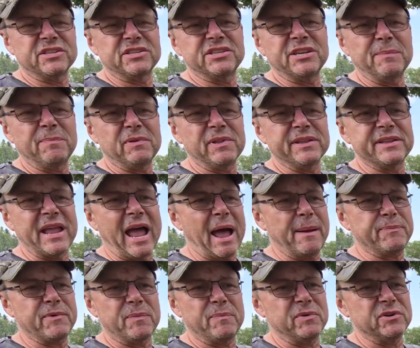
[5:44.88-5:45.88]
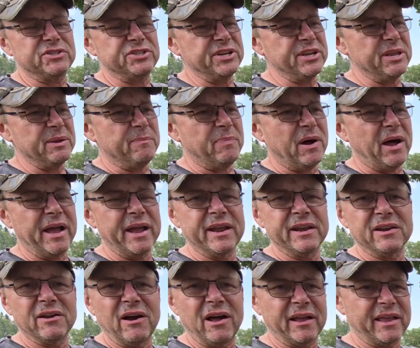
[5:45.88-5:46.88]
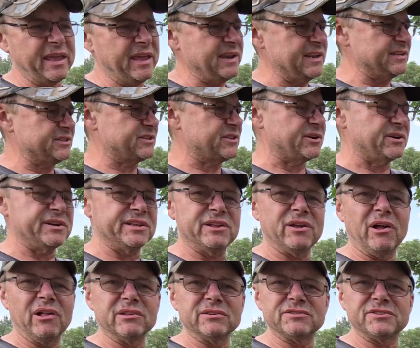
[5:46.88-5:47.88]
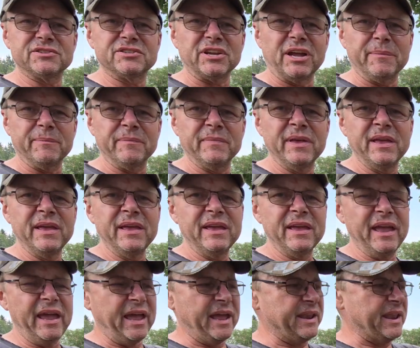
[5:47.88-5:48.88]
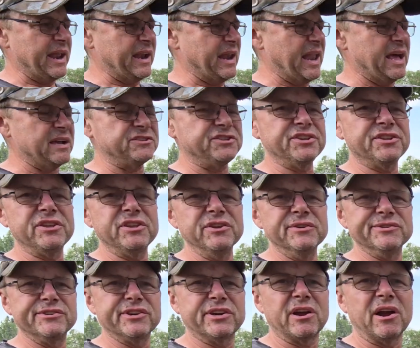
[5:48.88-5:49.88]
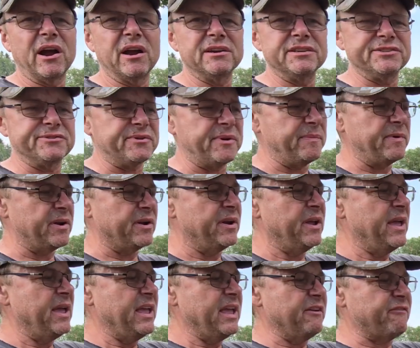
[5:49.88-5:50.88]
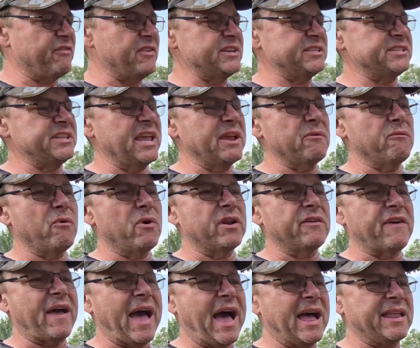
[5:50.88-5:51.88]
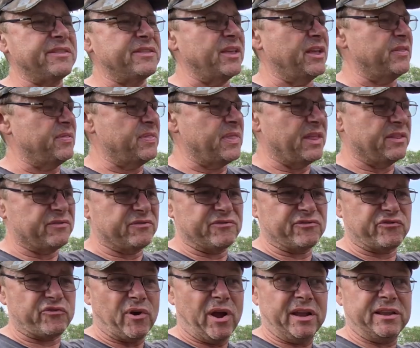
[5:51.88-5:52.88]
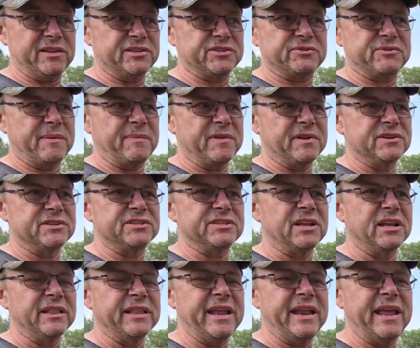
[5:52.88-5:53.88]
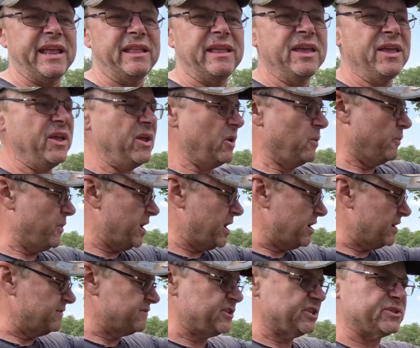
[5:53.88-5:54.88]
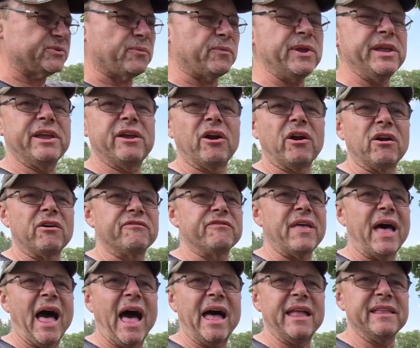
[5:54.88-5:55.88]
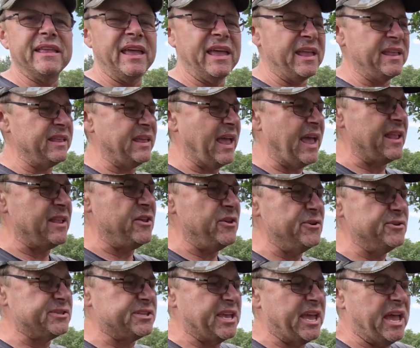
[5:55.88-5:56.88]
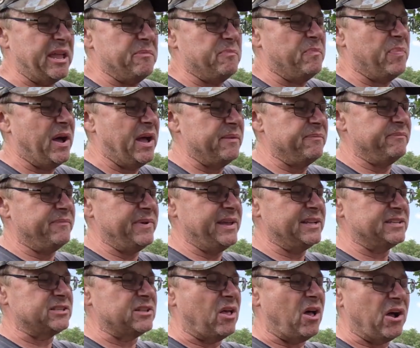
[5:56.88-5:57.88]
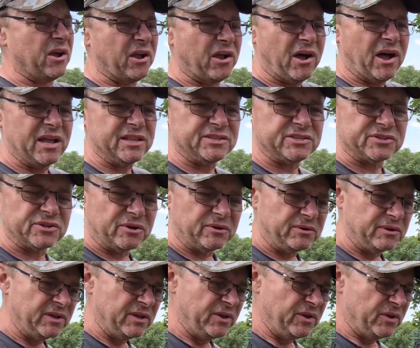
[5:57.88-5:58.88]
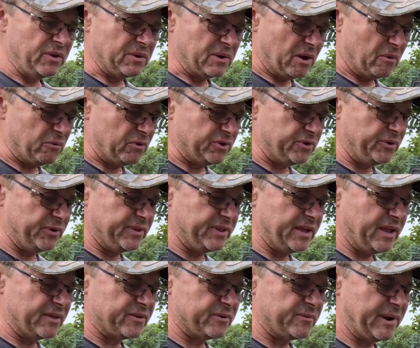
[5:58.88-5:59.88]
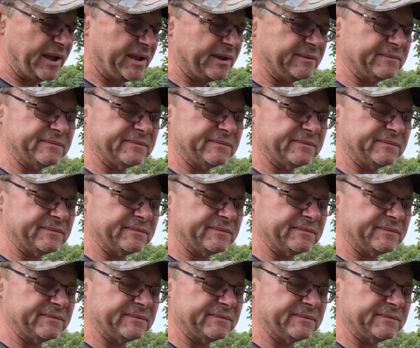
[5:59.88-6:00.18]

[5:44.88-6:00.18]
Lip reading: simple adapter bushing you buy and knock in. It's $30 or something, and that allows you to use your car distributor. If this thing would have had the truck distributor still in it, we could have just recurved that and used it, but it's long gone, so we'll do it the other way.